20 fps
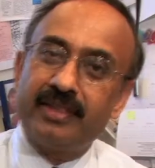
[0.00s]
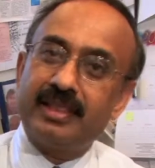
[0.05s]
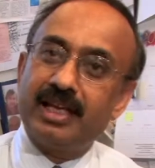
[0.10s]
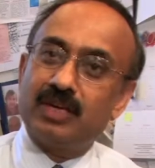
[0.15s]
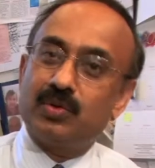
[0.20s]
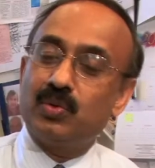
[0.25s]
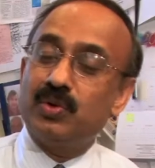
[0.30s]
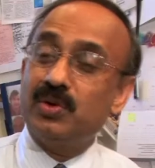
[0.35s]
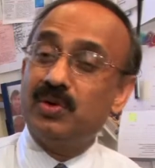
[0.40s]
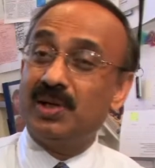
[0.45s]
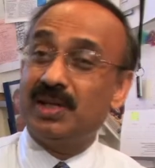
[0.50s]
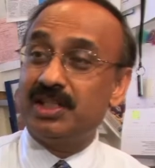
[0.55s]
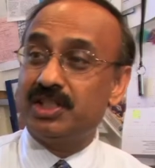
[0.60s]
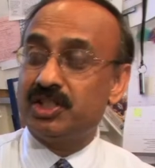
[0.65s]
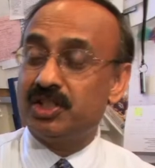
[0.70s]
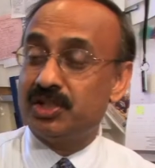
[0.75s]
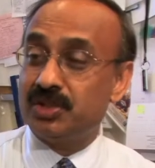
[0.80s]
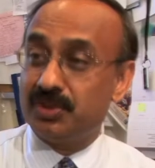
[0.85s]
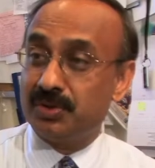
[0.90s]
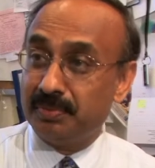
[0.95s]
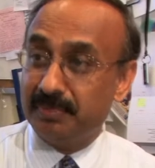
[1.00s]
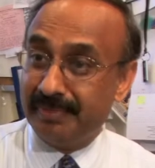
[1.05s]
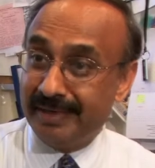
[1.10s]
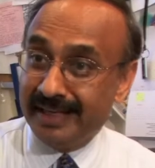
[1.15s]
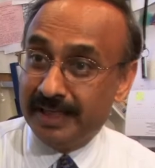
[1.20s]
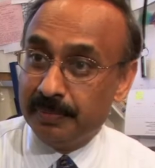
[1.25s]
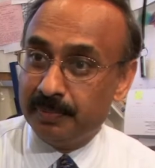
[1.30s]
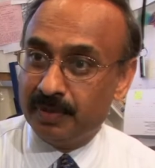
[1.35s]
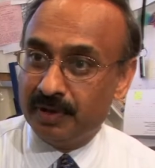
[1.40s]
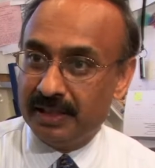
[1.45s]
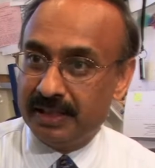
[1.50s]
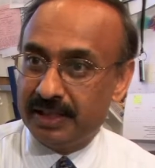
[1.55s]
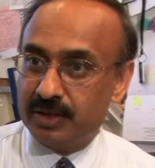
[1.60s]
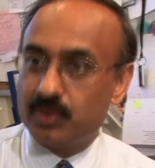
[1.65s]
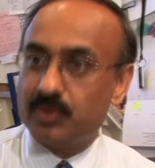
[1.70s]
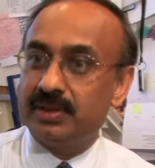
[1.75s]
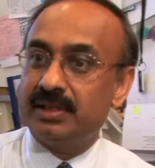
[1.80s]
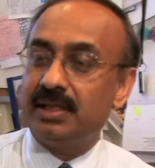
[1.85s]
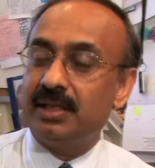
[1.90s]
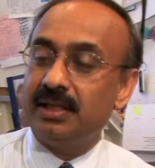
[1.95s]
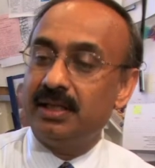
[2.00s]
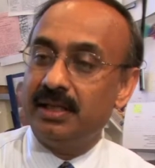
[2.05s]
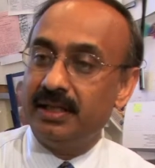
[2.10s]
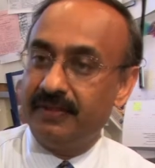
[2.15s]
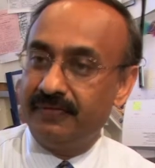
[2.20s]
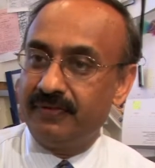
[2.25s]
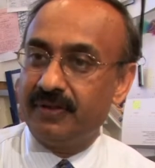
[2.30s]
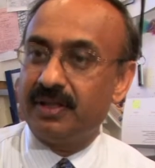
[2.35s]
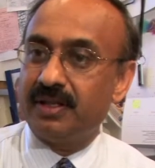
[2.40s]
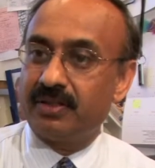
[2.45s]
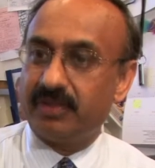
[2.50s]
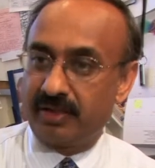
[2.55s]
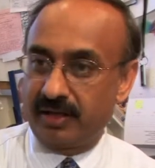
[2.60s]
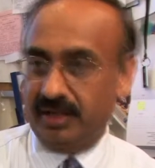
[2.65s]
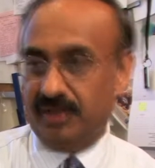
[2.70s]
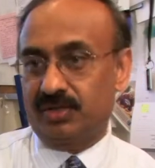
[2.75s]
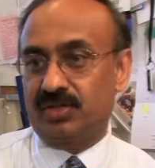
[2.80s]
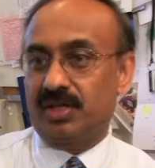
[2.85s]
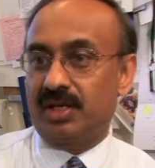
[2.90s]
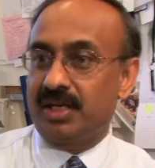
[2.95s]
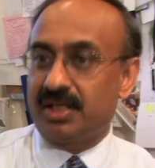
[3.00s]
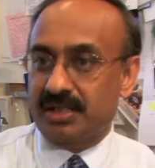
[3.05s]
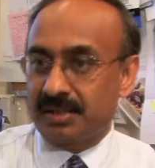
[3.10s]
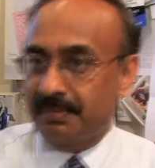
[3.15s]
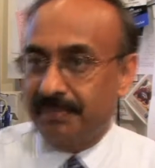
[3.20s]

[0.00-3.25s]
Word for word: that we wanted to manipulate with the living things is a